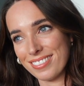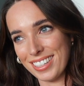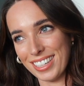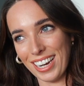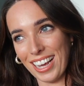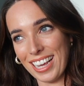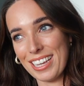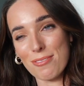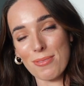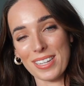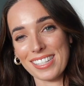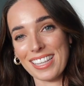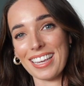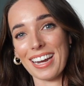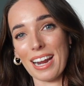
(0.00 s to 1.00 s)
like
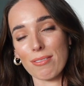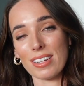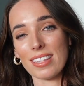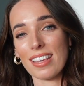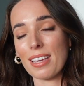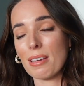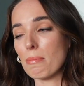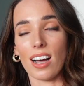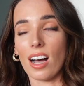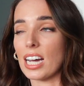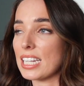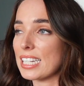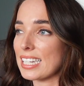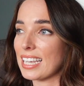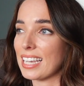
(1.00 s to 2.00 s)
whiskey and everything.
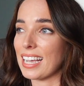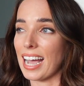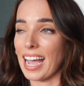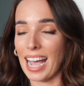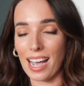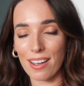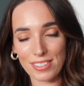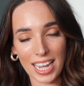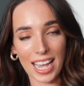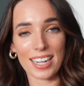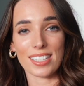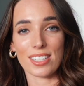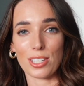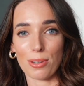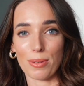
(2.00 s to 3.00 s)
Honestly, I have to
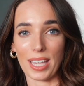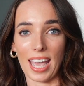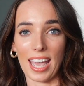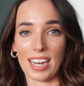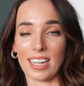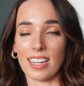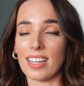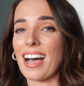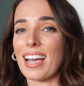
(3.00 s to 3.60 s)
hand it to you again.